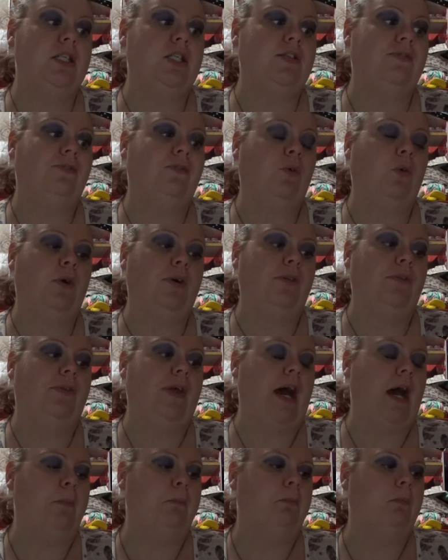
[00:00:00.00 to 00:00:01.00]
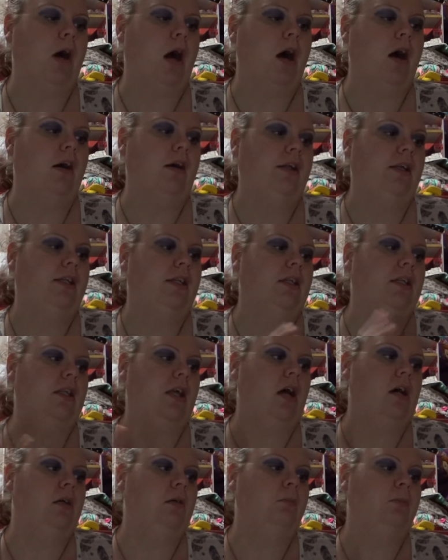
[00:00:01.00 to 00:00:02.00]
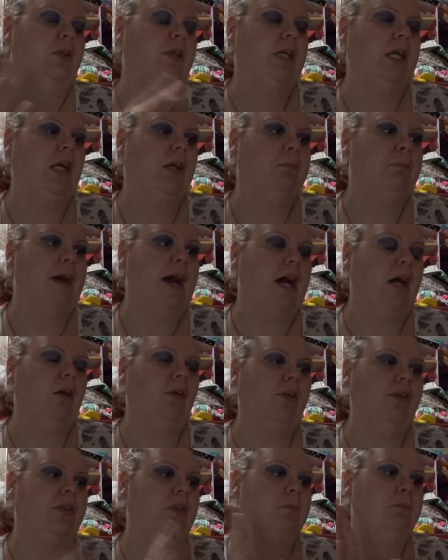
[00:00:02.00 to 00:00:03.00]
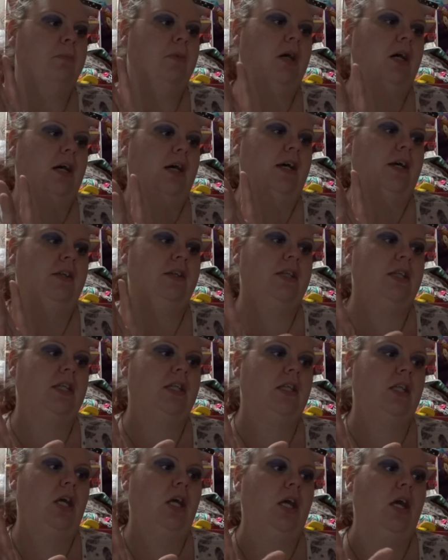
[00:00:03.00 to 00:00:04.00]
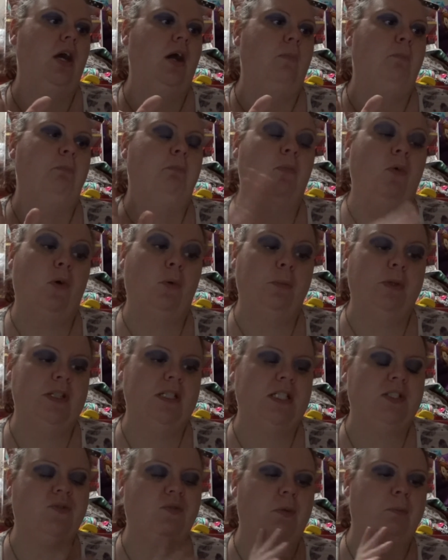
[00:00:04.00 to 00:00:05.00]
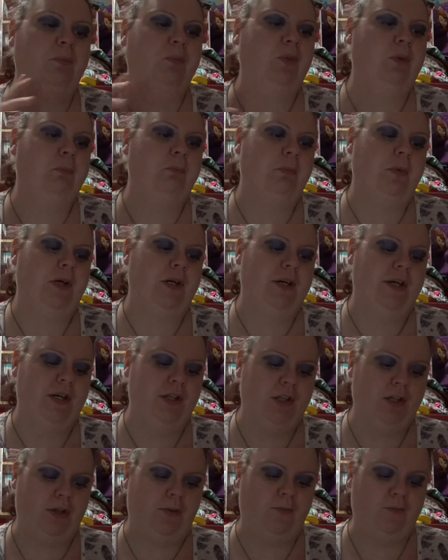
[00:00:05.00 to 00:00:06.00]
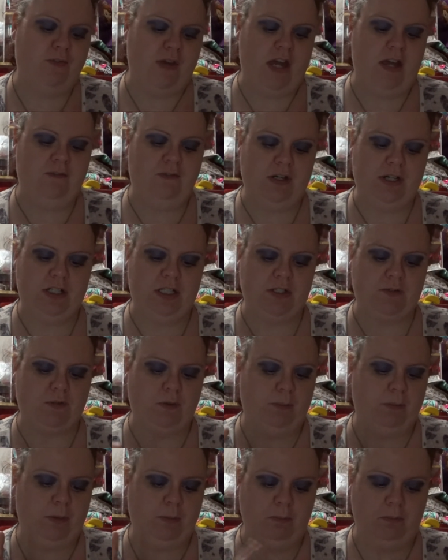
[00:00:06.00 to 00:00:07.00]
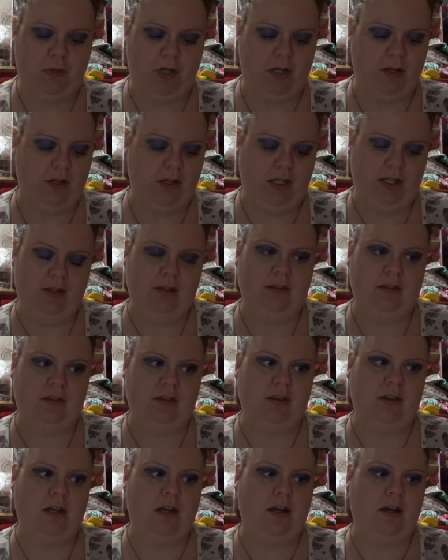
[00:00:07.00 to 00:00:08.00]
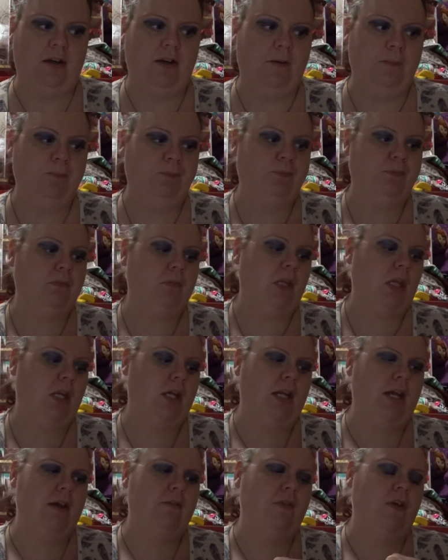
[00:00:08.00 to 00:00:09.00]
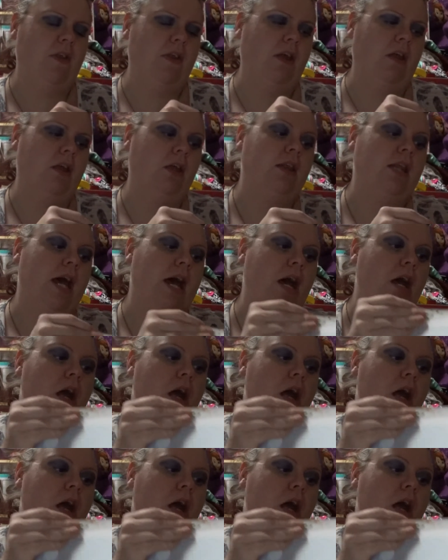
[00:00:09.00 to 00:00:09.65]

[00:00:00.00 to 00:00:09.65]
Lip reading: for that month, looking back on the month, moments from the month, favorites from the month, and everything like that.